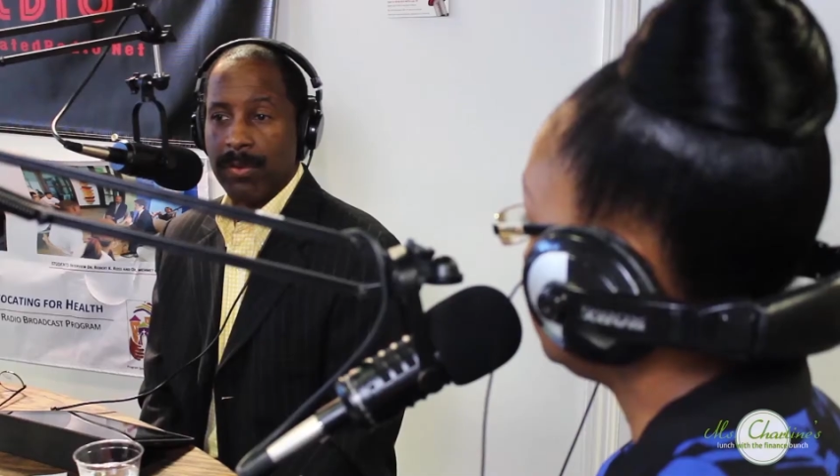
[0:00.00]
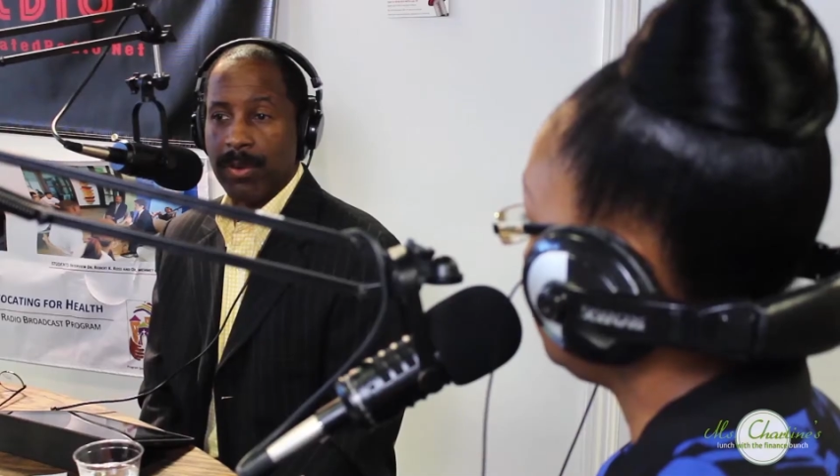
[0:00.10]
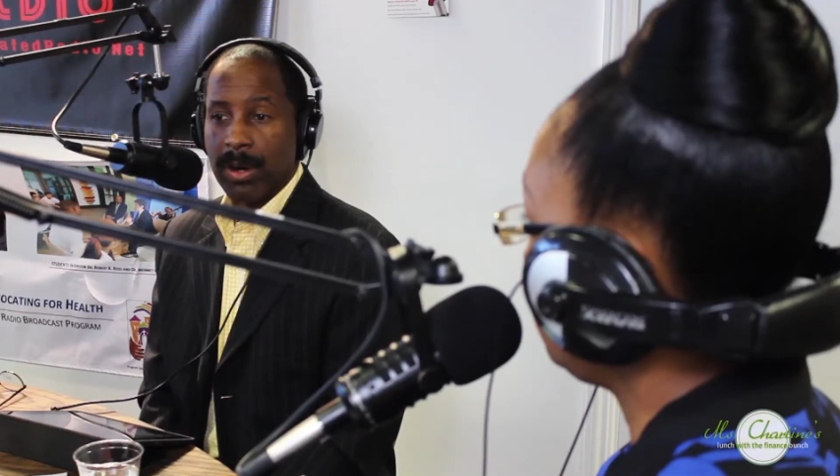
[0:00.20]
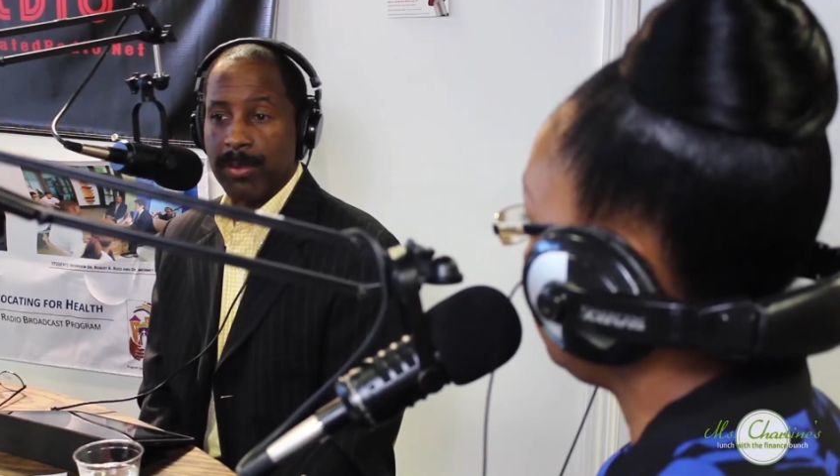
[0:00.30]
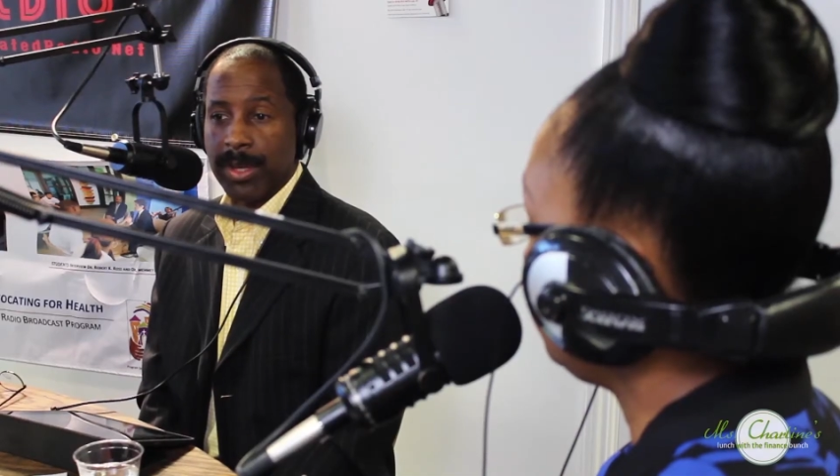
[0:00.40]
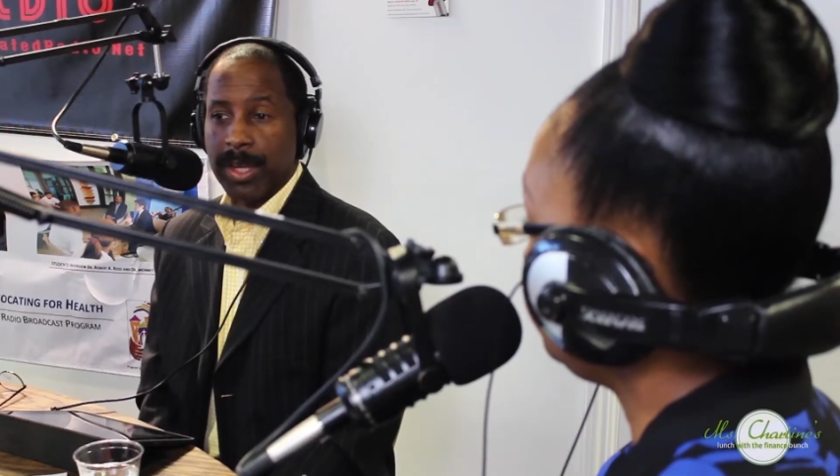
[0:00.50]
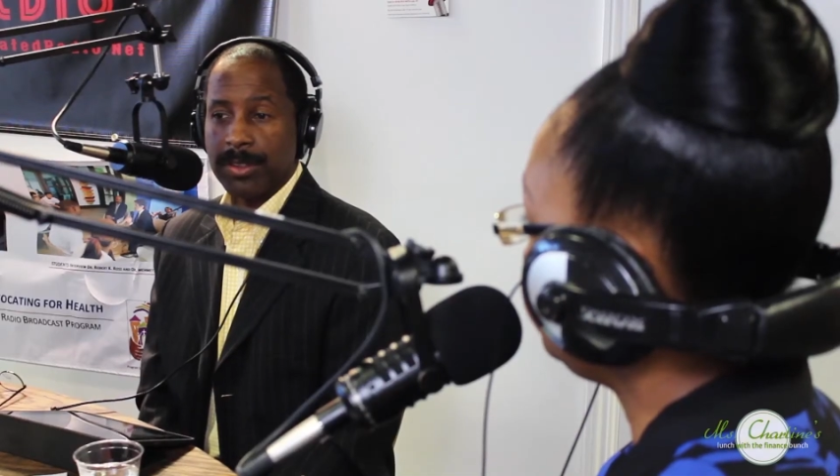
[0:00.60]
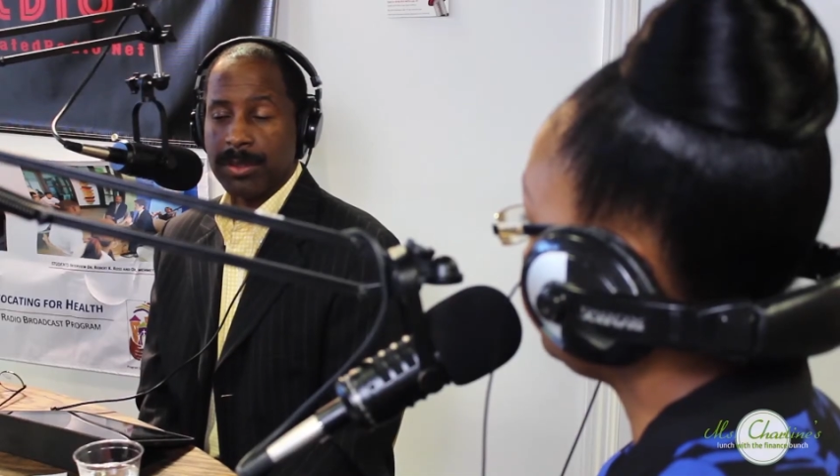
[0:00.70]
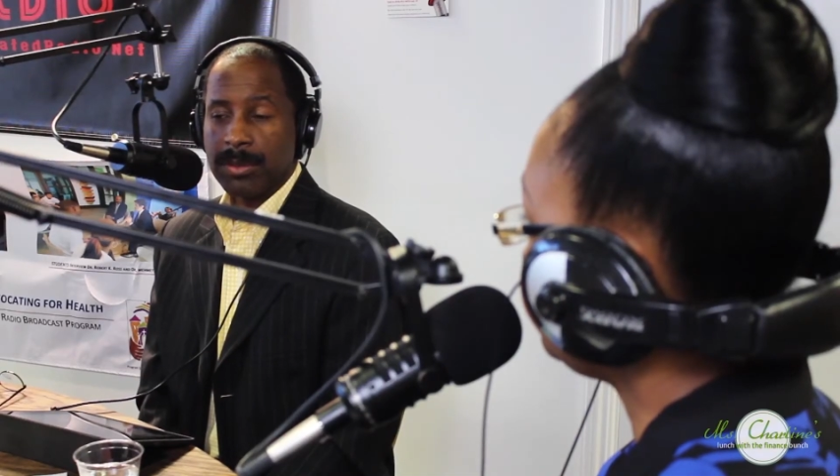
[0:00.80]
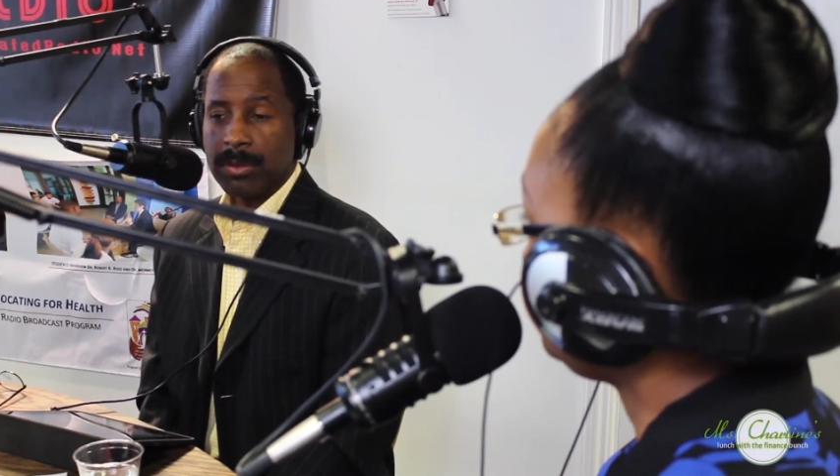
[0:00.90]
we've already
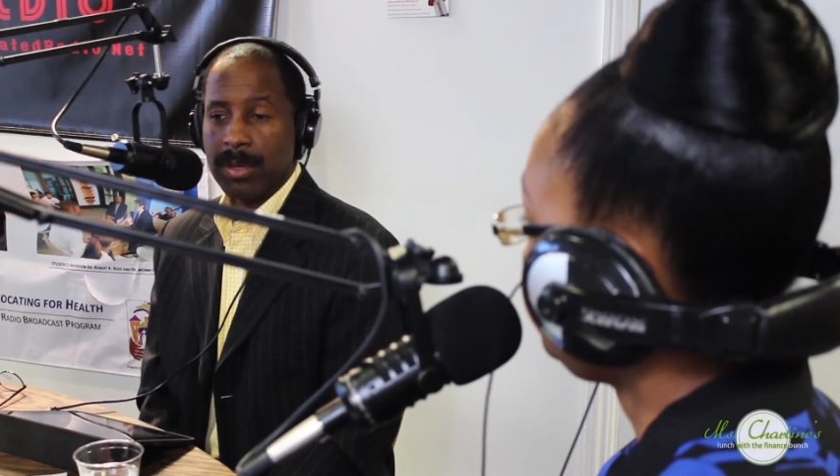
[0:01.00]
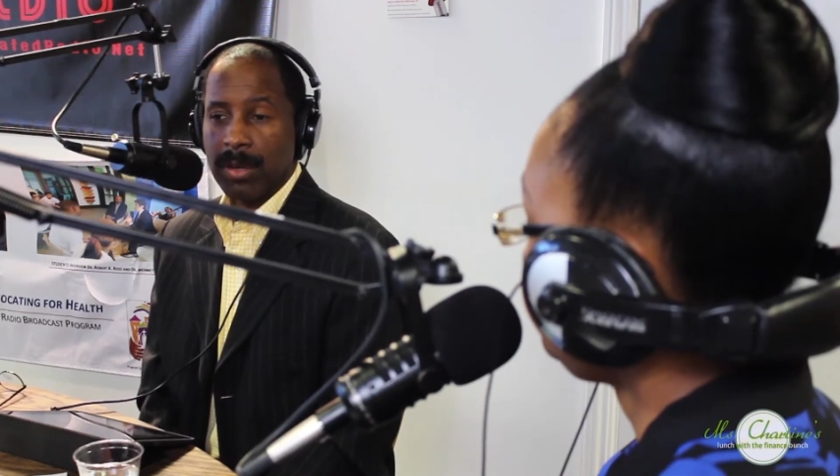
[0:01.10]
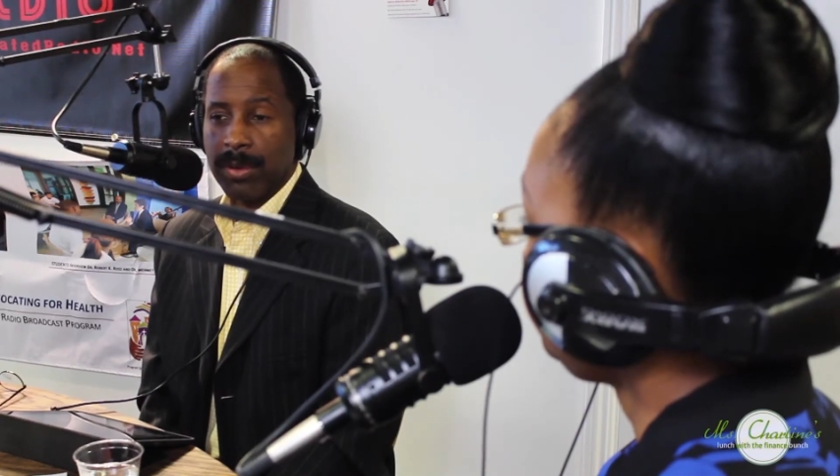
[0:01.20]
begun to,